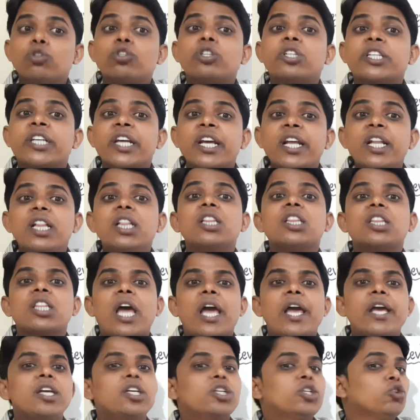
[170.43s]
tell
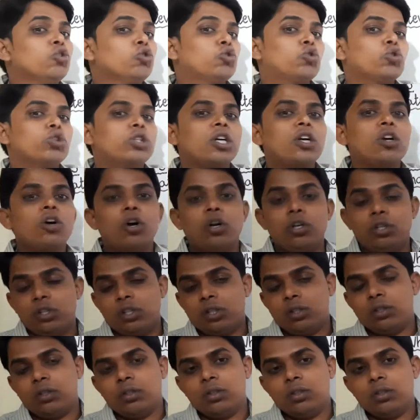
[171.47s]
thank you to the God.